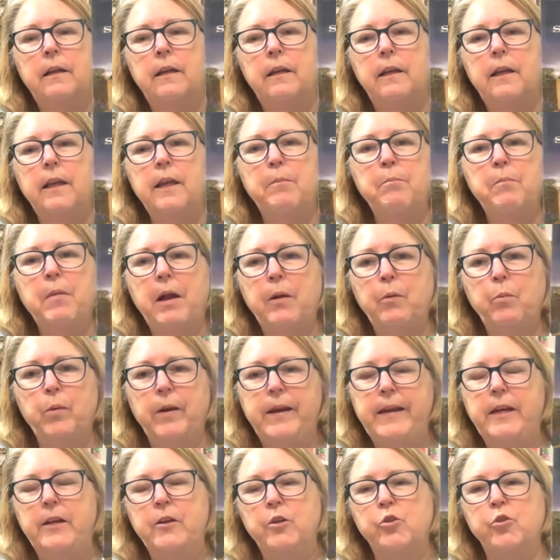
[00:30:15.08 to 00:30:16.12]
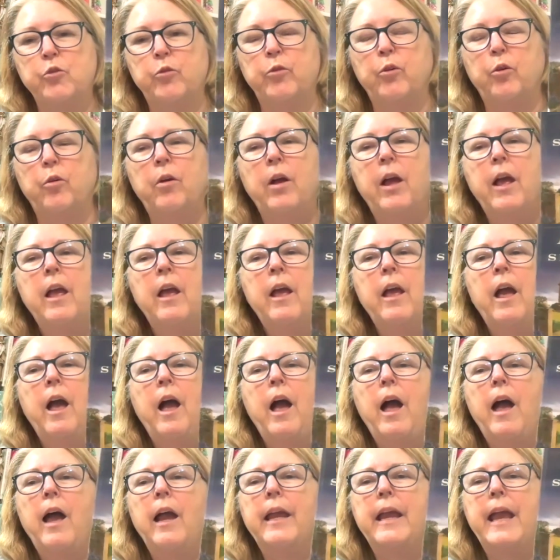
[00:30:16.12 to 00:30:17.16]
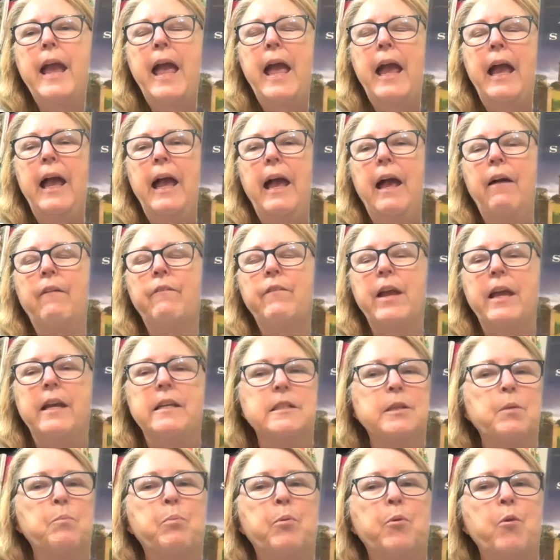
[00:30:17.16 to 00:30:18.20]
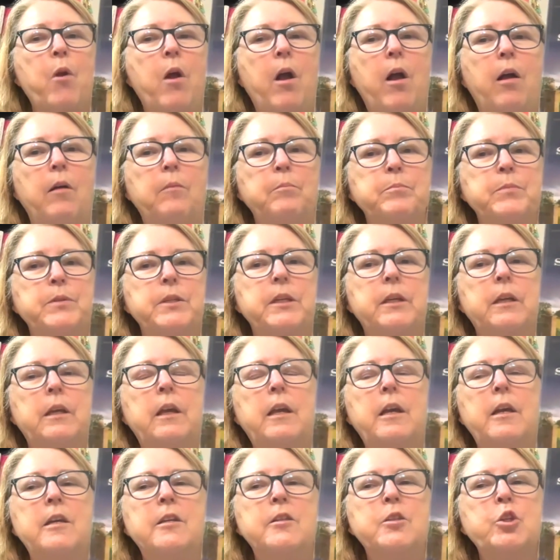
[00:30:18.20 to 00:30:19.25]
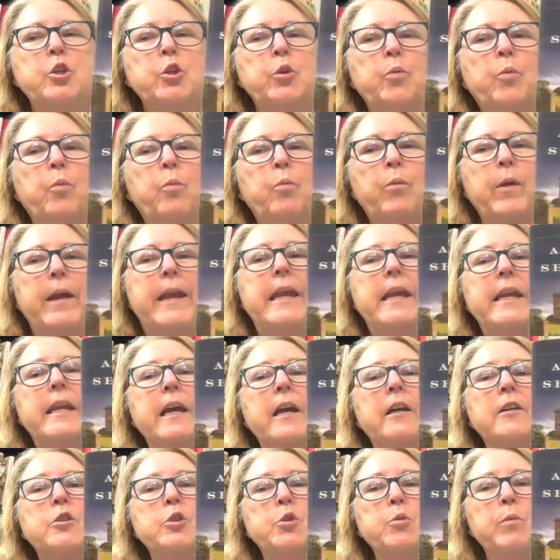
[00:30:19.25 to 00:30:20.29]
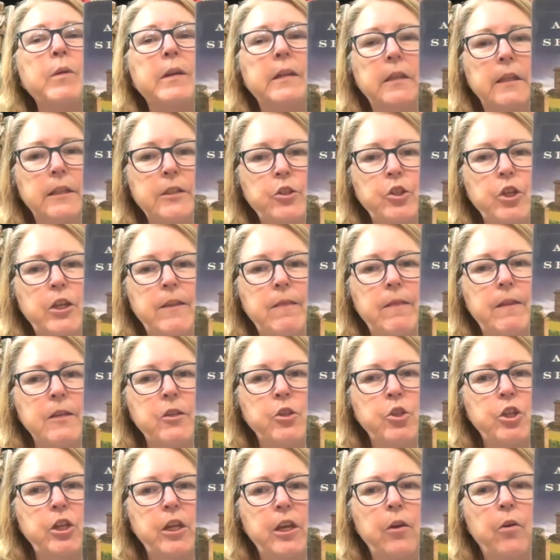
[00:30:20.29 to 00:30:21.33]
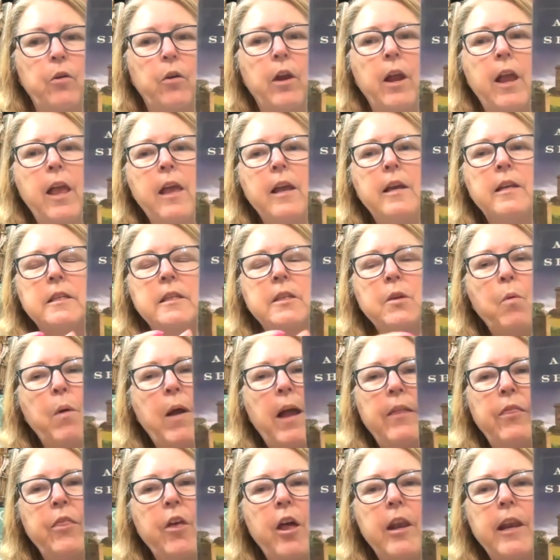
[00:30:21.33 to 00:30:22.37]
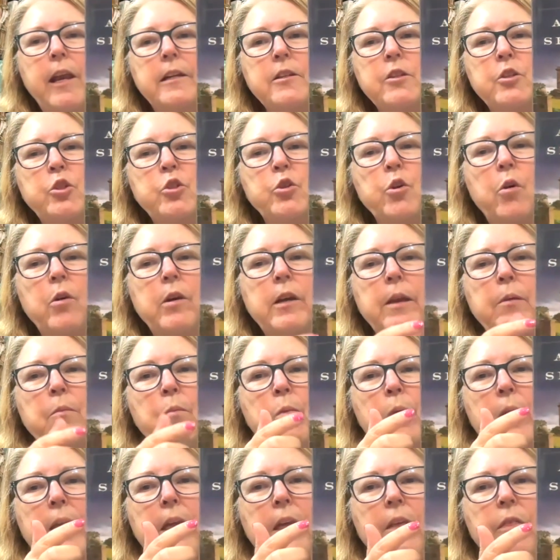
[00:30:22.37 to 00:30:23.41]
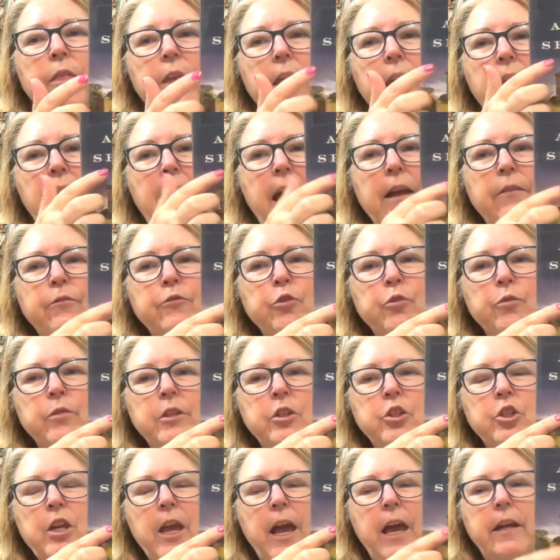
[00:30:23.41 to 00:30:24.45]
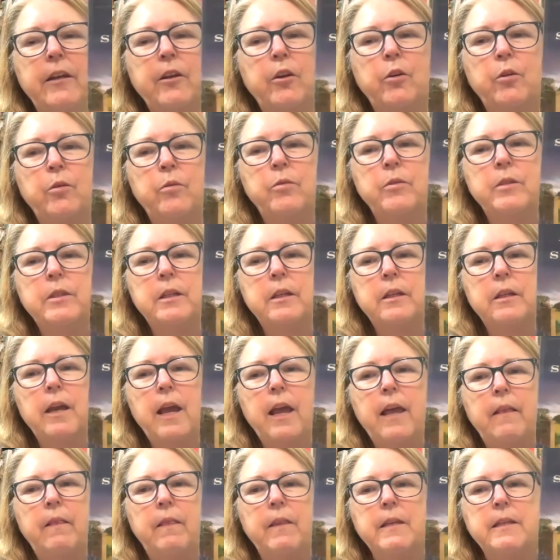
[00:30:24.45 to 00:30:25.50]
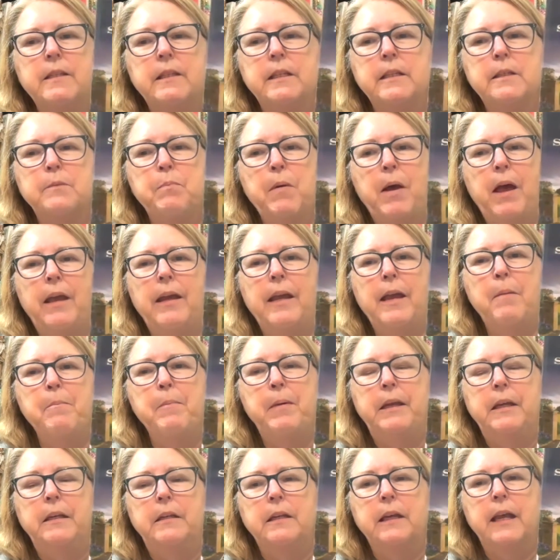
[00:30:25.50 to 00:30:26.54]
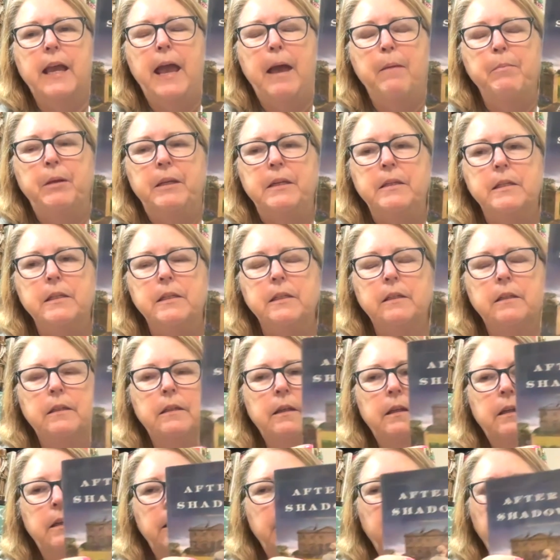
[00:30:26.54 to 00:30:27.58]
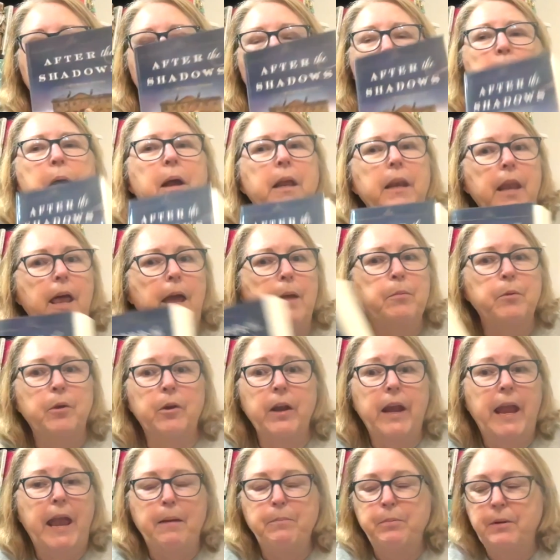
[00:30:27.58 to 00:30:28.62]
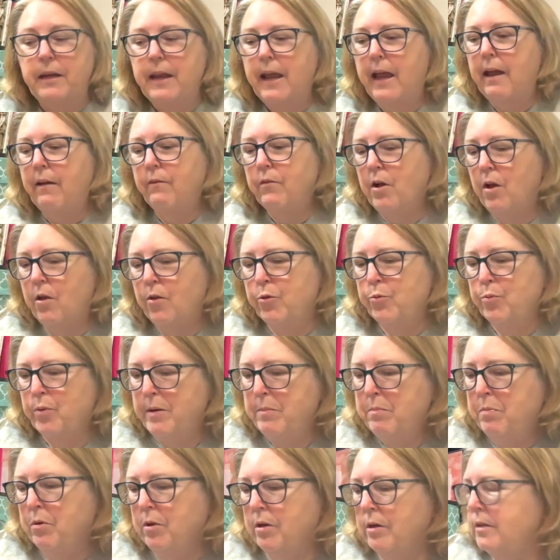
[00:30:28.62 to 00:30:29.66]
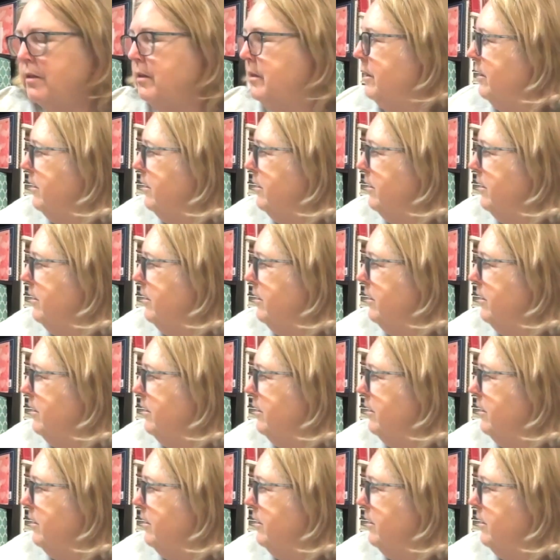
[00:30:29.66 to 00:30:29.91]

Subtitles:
in my reading journal, I have as a prompt to read a trilogy this year. So I thought I'd start it with After the Shadows, and this is by Amanda Cabot. And my library happened to have all 3 books.